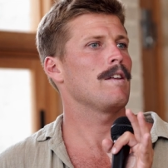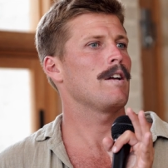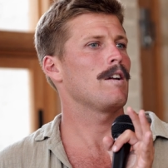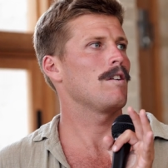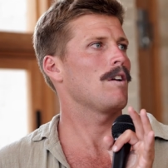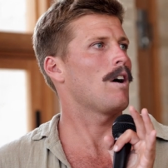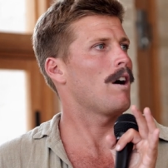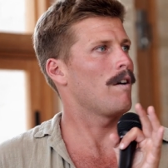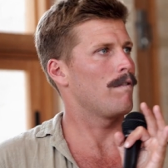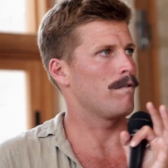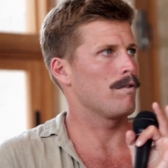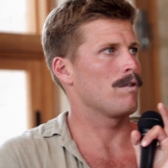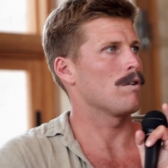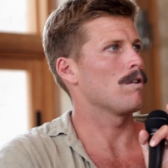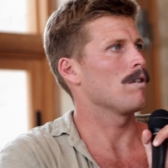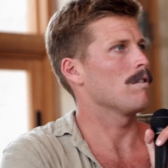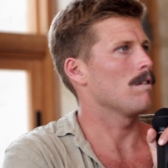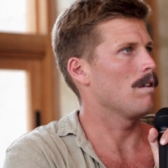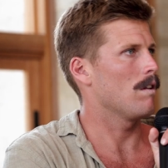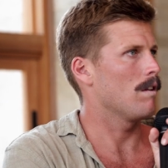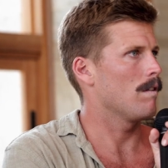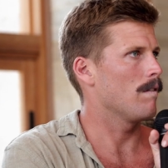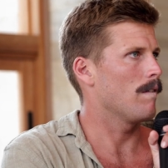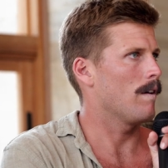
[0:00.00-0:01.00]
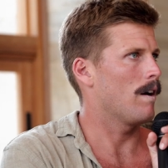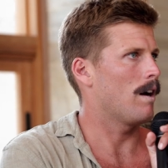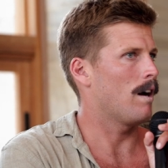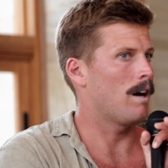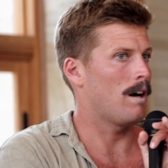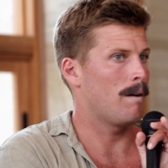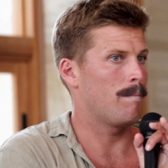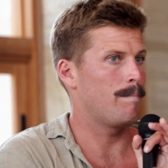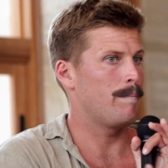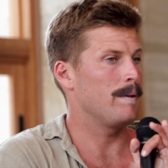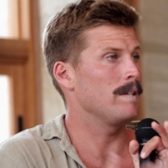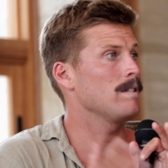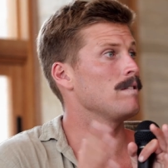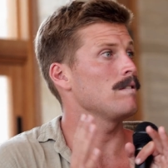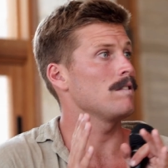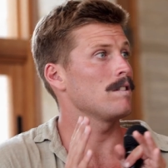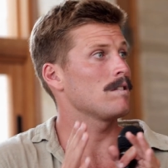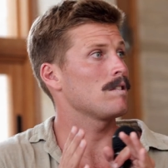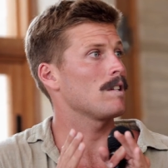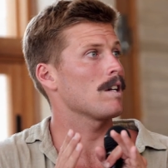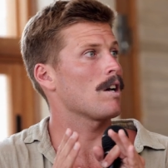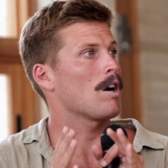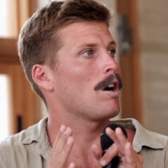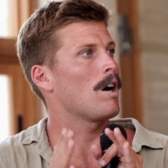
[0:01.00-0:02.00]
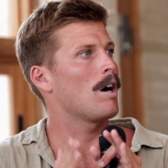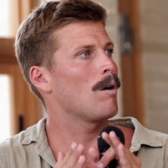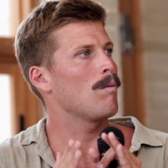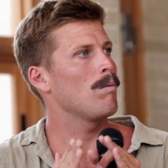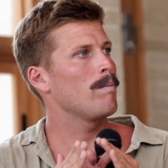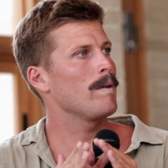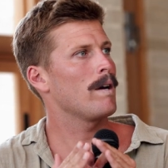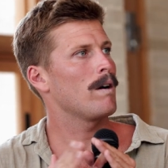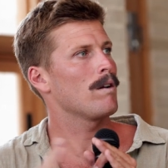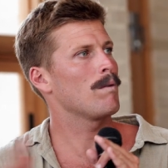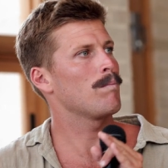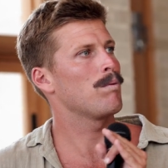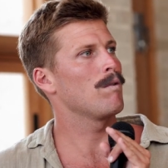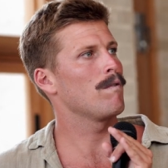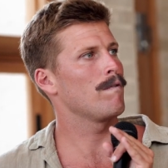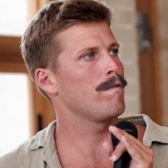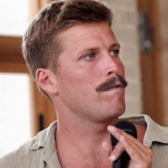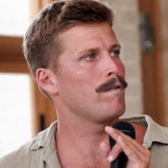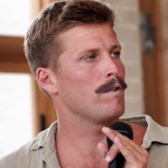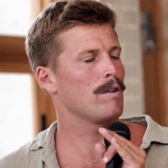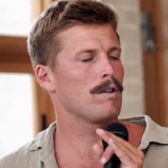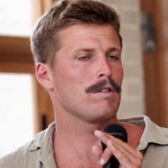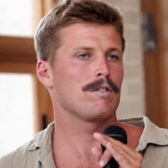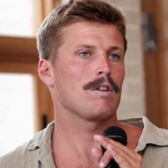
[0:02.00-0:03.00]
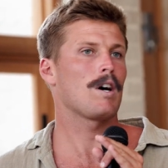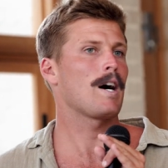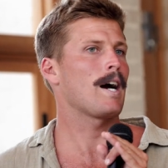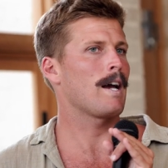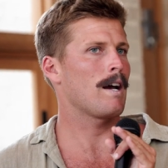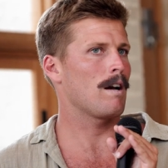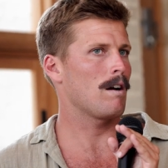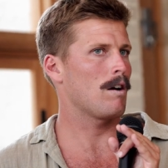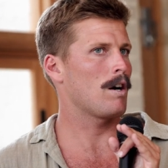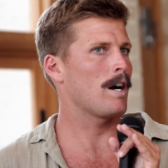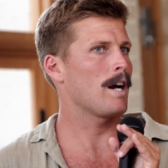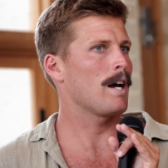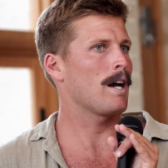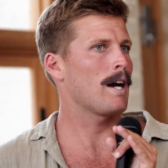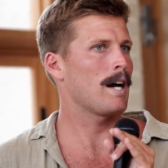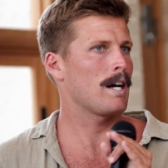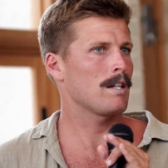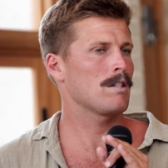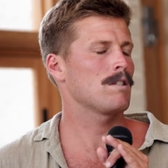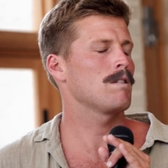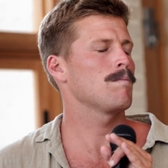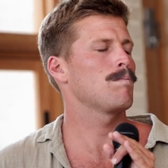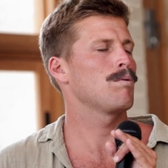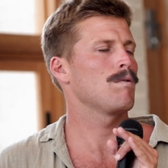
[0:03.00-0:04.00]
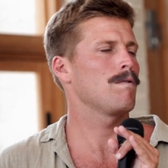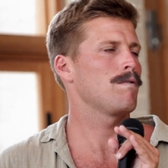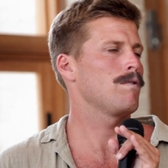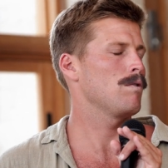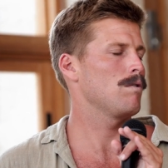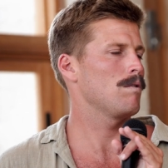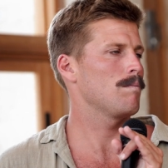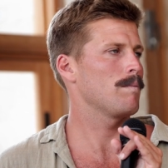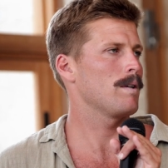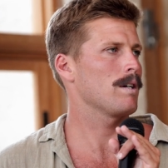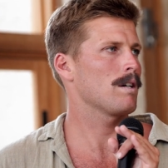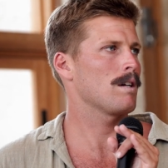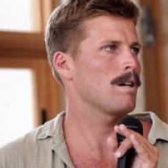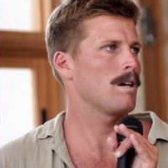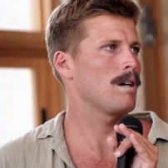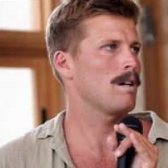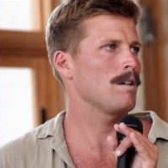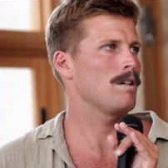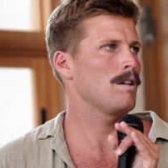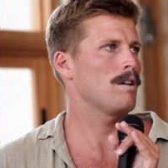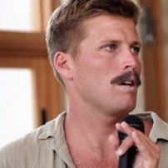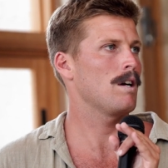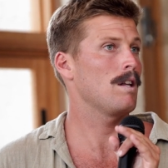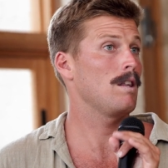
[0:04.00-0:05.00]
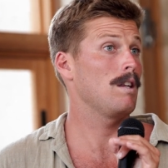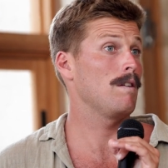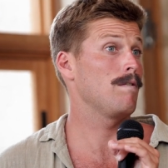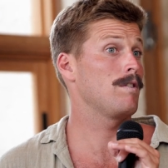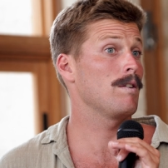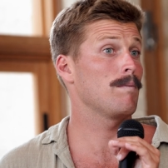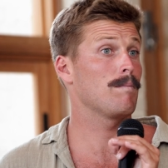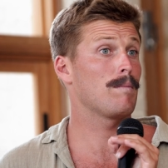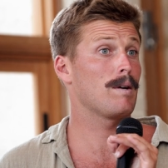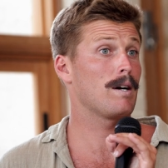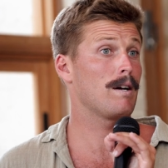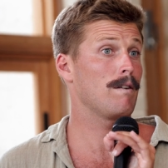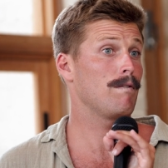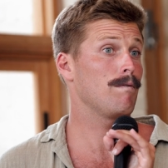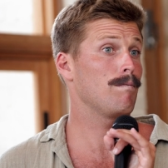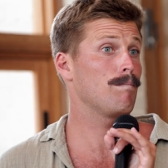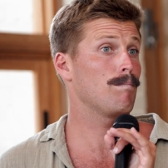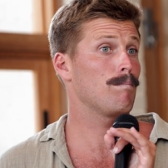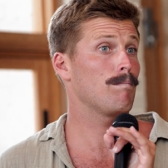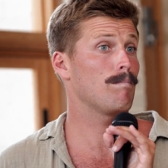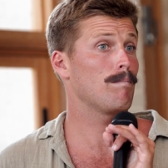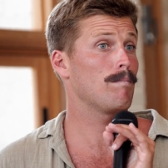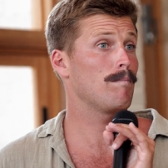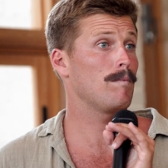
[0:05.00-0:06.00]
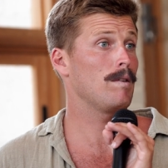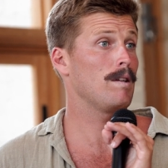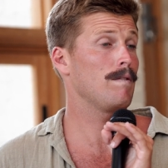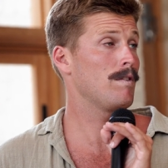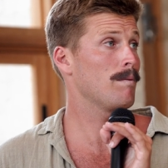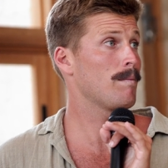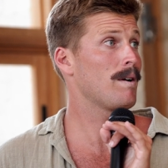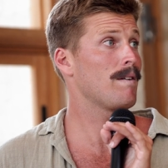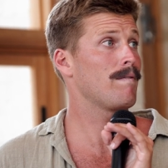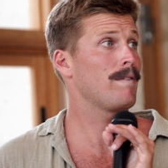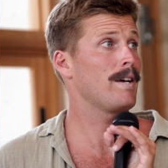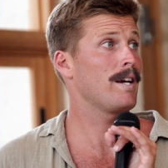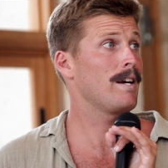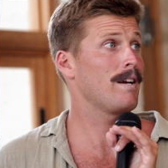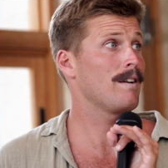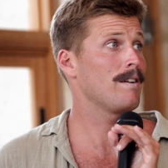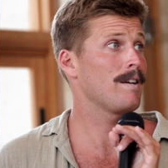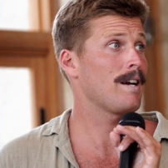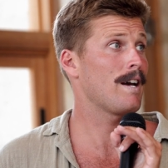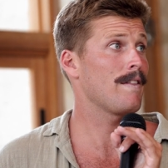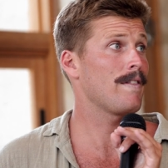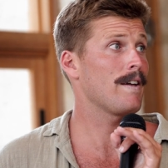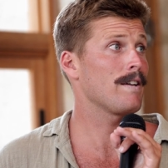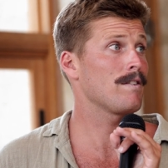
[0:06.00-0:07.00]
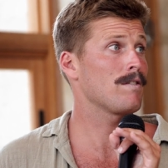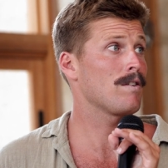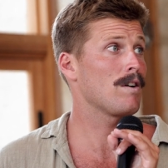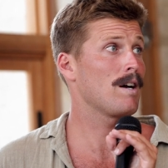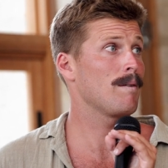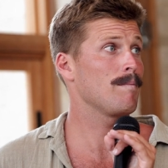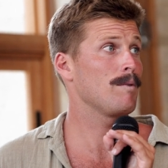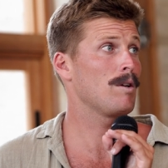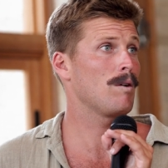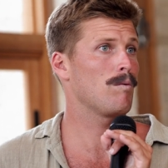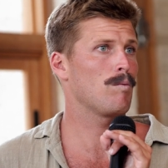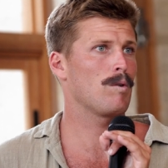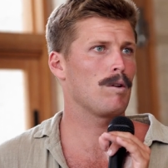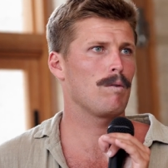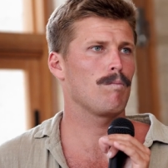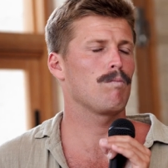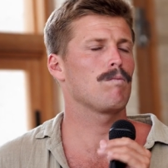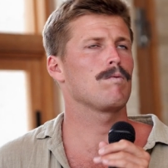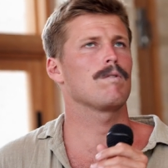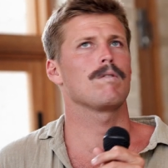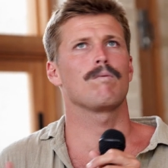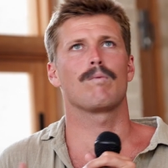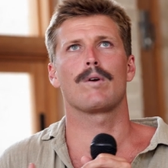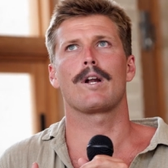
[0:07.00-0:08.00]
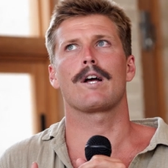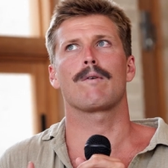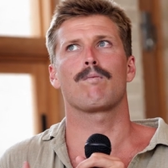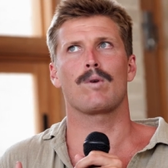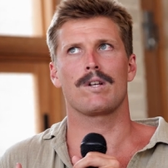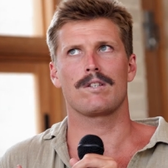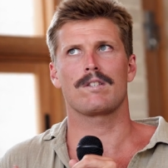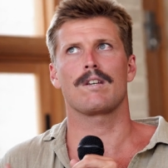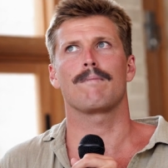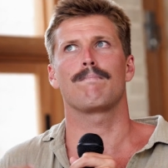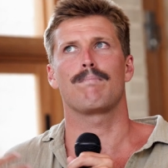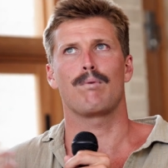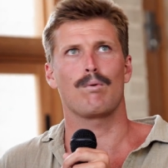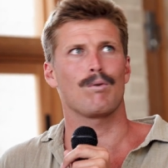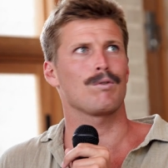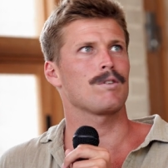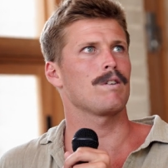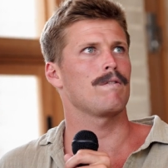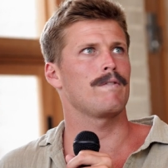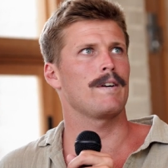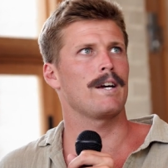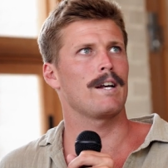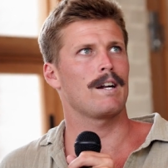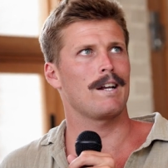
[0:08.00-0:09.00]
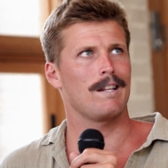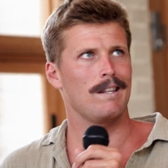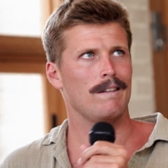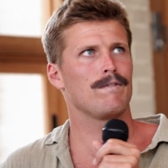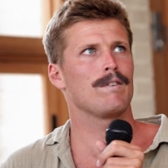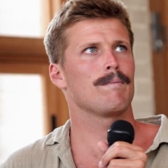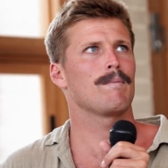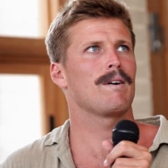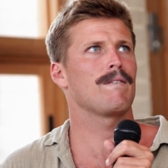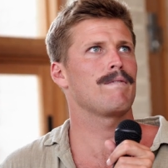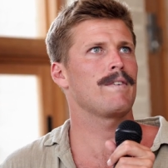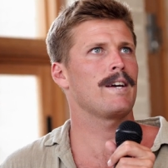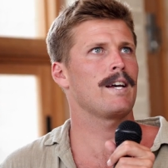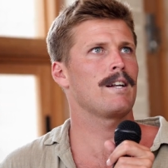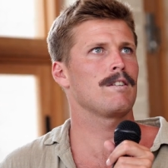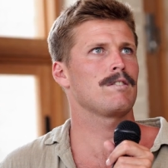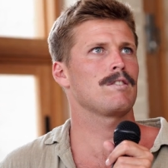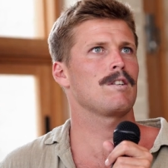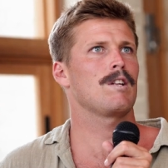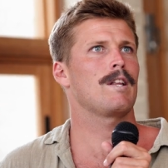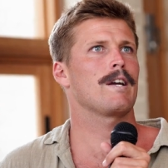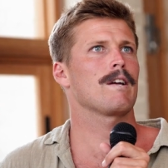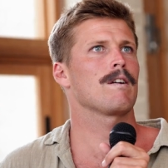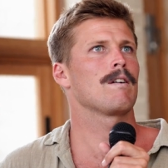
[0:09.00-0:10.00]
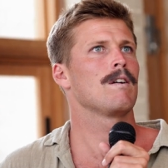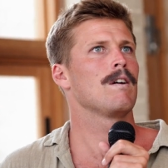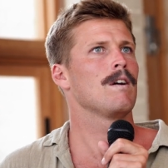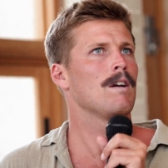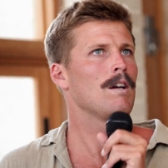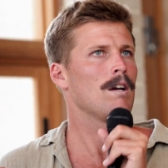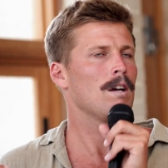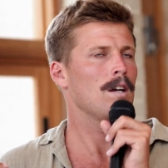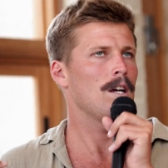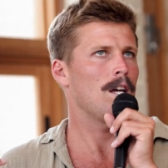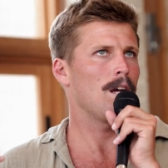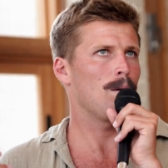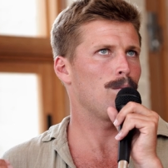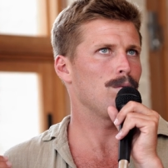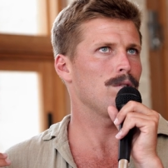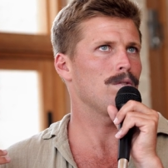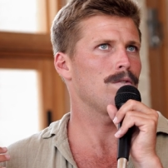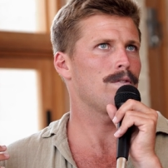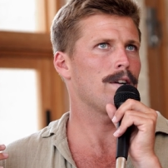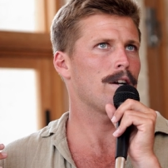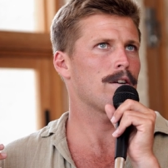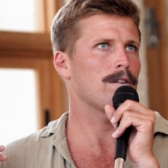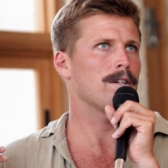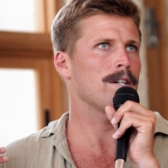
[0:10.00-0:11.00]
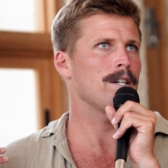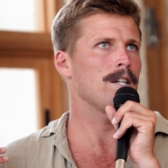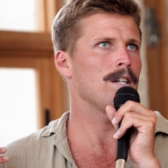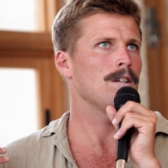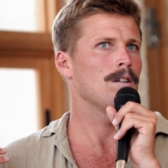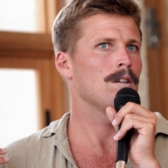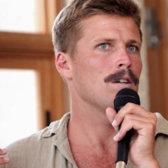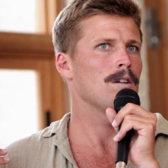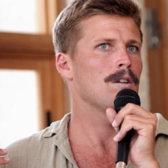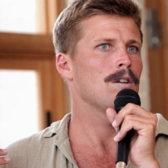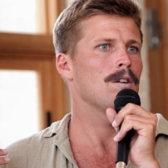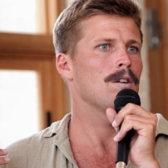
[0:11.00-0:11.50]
then I've got a business. Like I will be able to put because I I had to put fuel in my car. You know, I yeah. lived in my lived in my van at that time. You know, well when I once I bought a van, I lived in my van, so like it was very